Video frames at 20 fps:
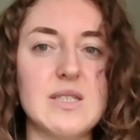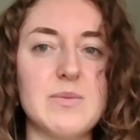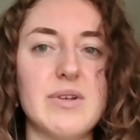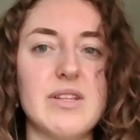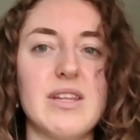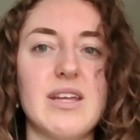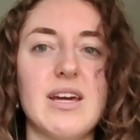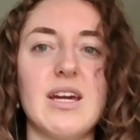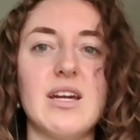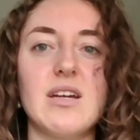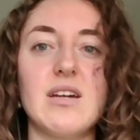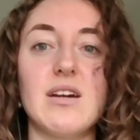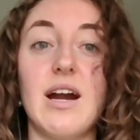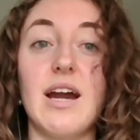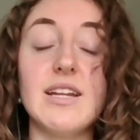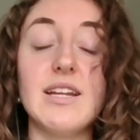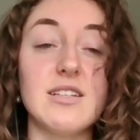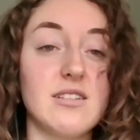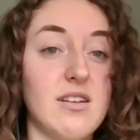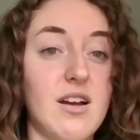But like,
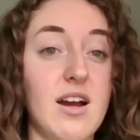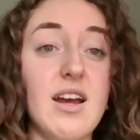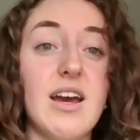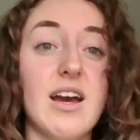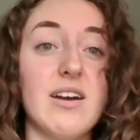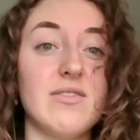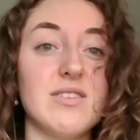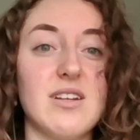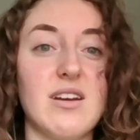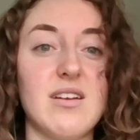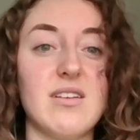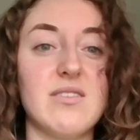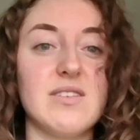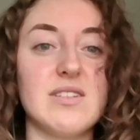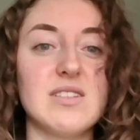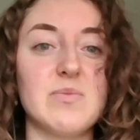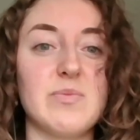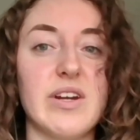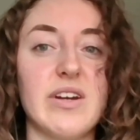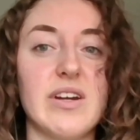I did not have a ton of
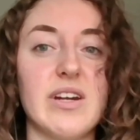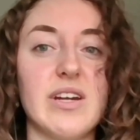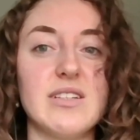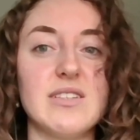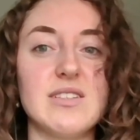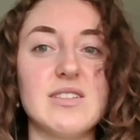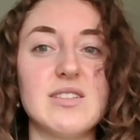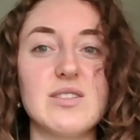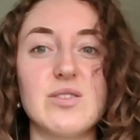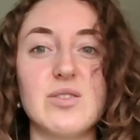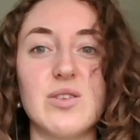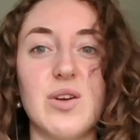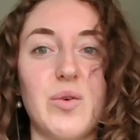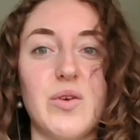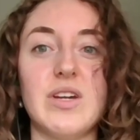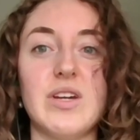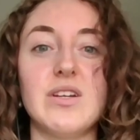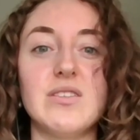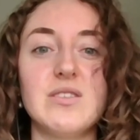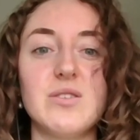experience
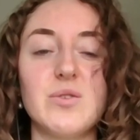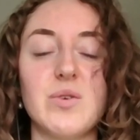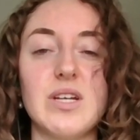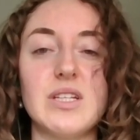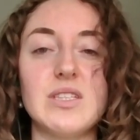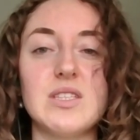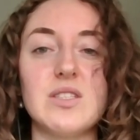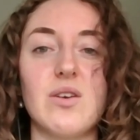going into it.